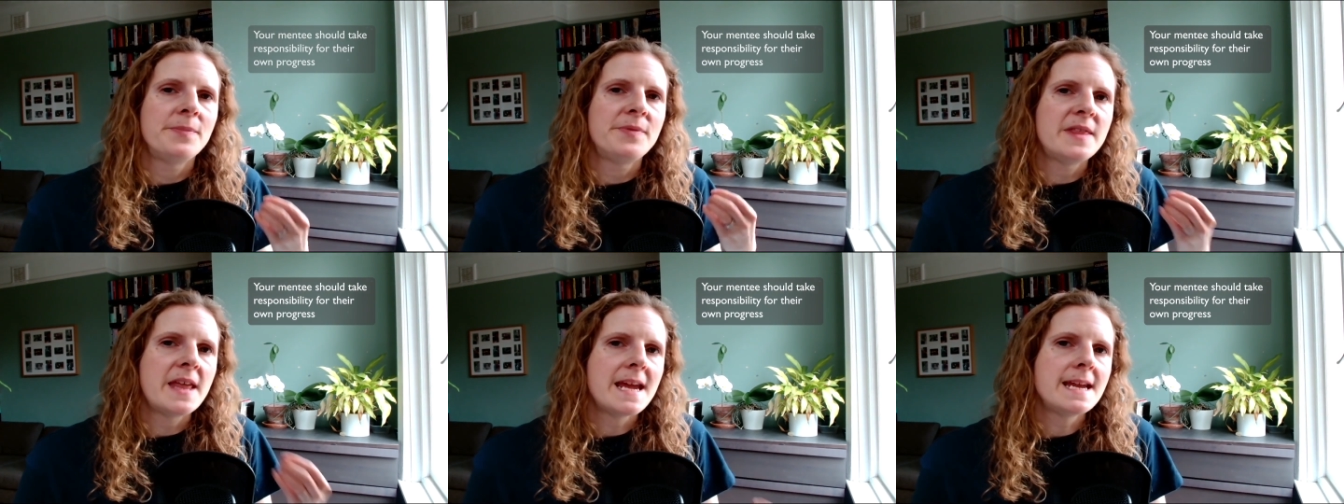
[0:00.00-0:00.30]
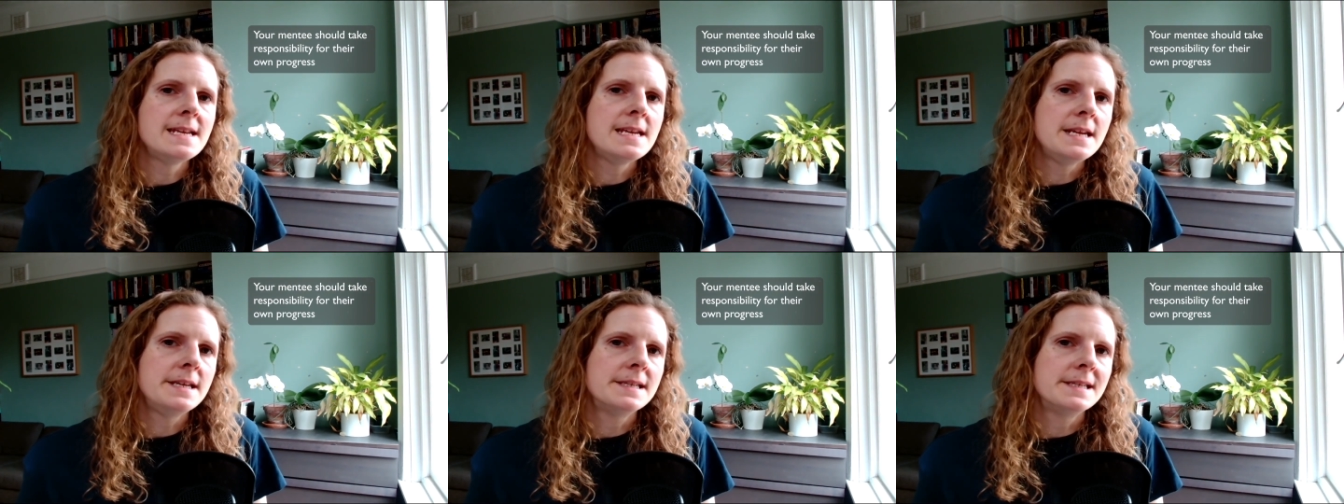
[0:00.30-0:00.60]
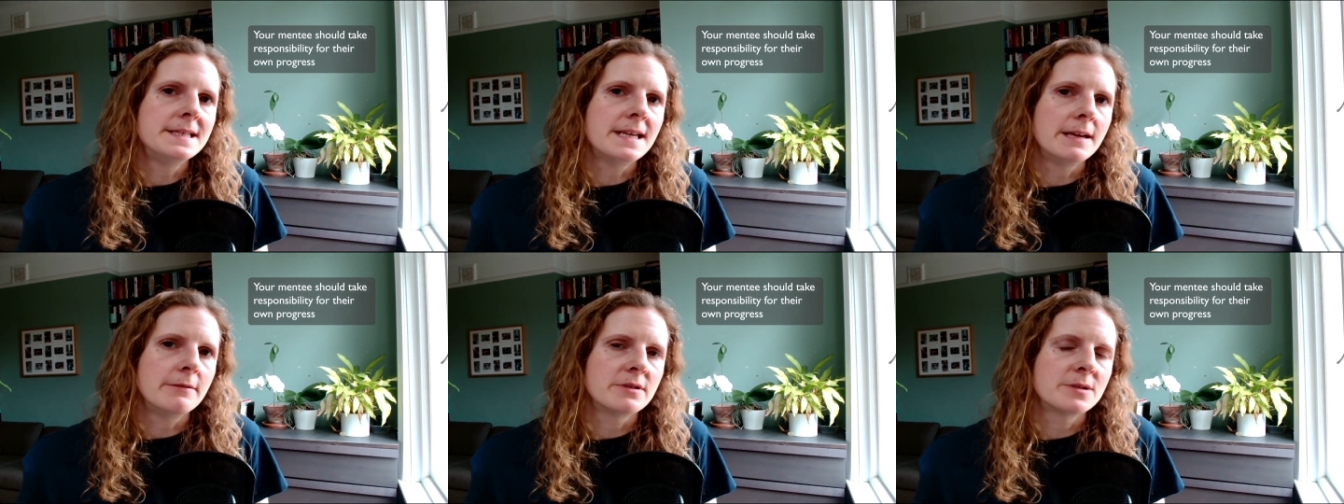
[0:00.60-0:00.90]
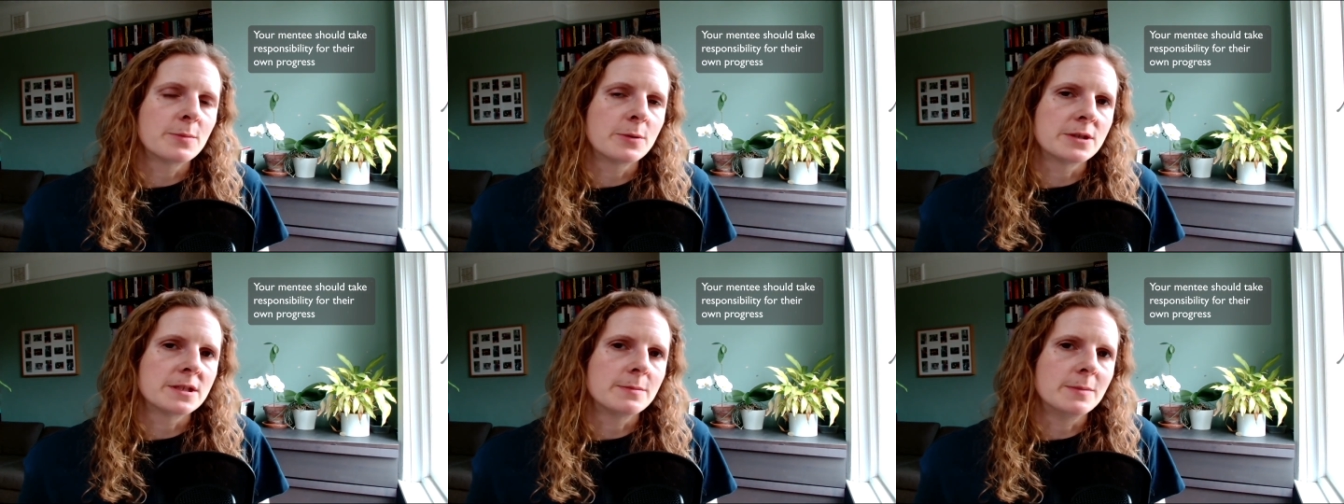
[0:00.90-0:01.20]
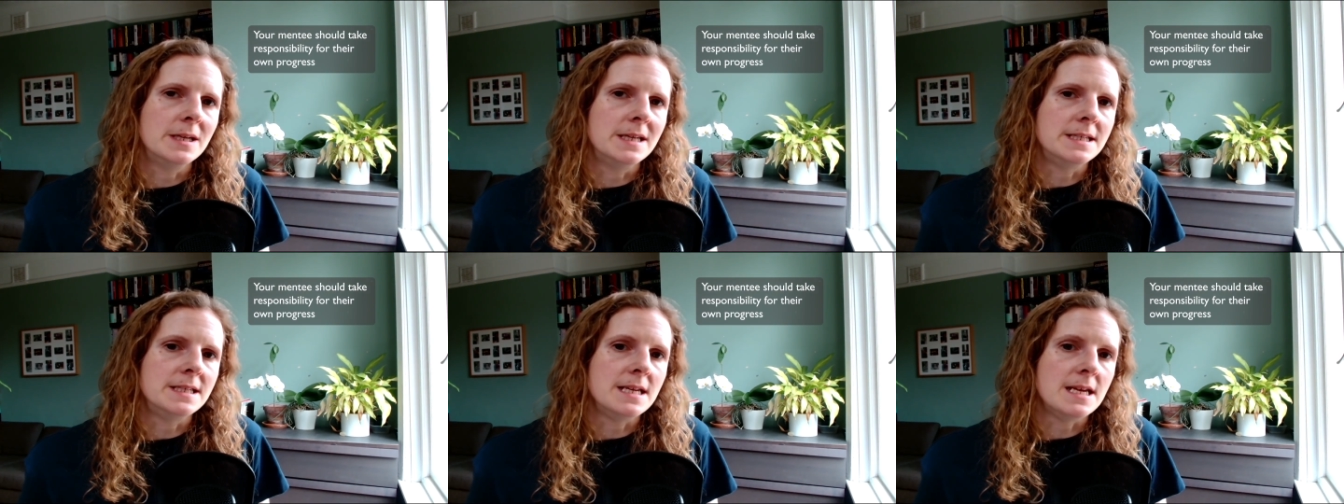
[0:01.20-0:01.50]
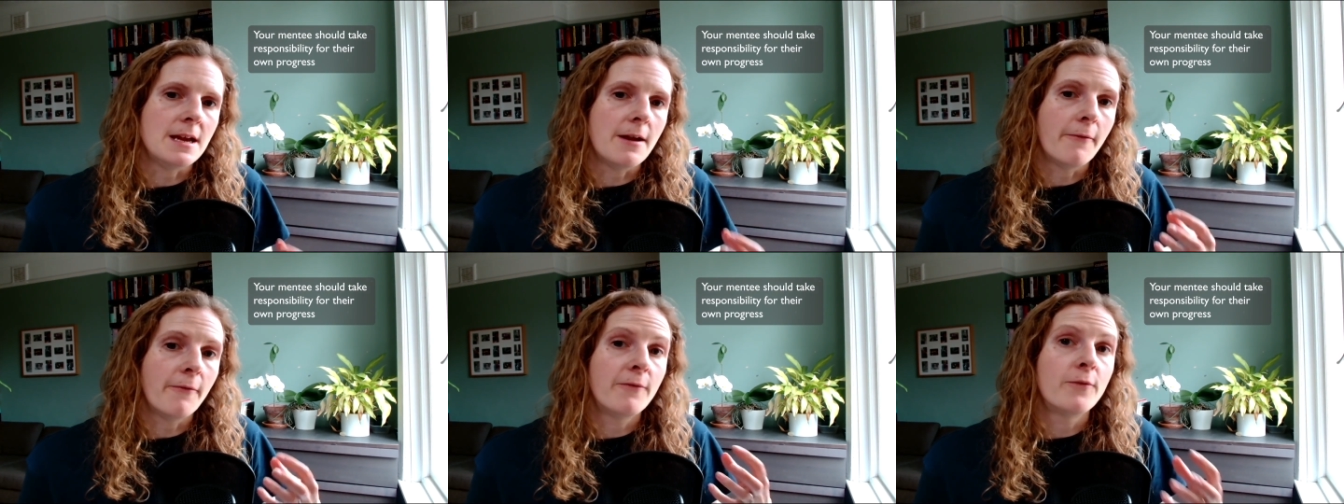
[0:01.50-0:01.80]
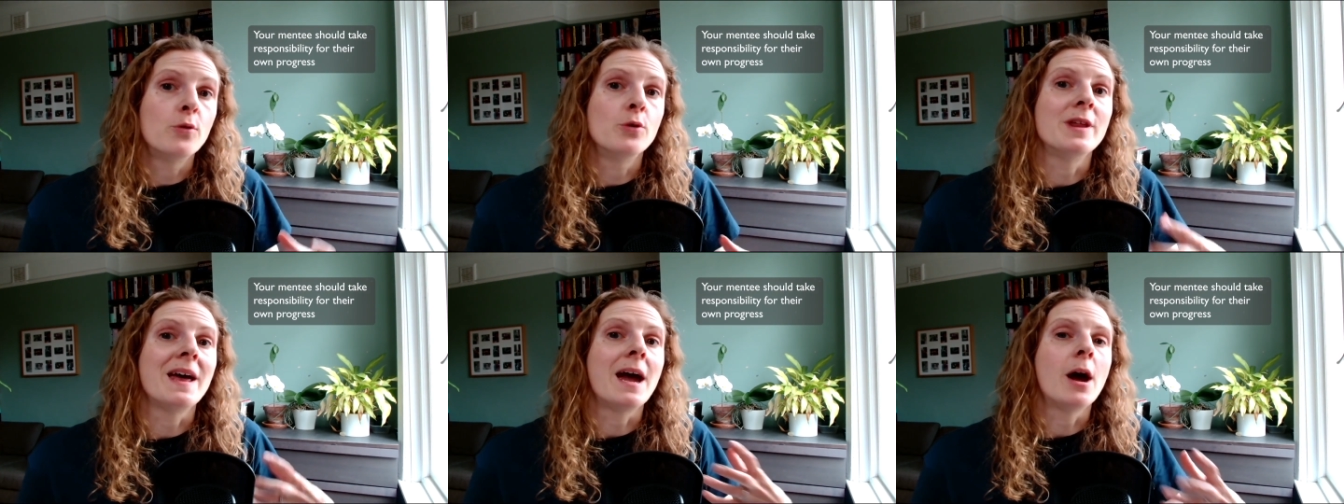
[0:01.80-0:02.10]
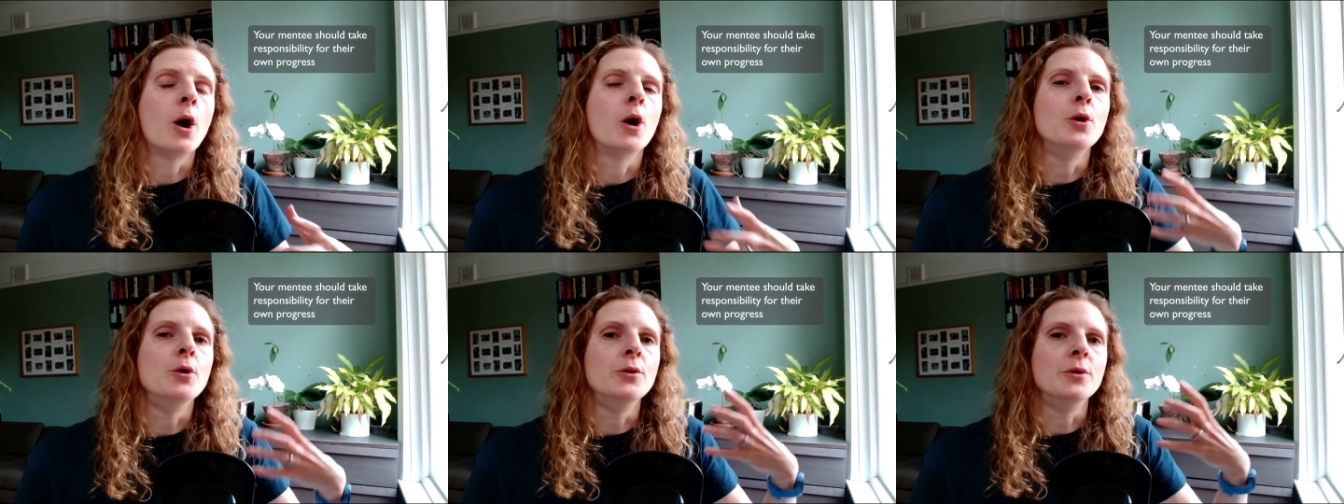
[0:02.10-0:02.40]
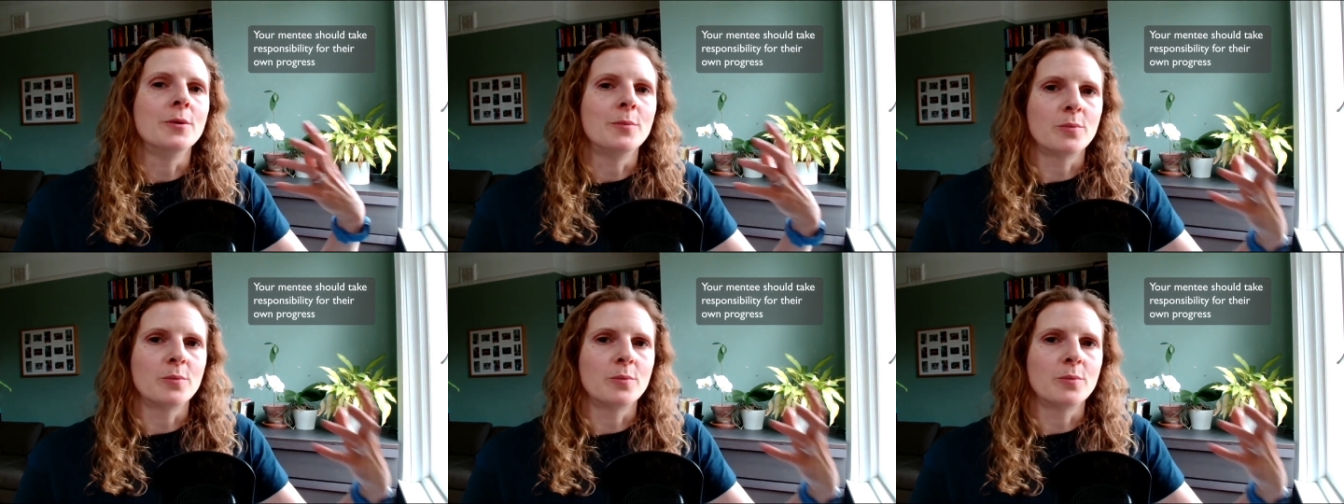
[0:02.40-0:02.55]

They need to take responsibility for their own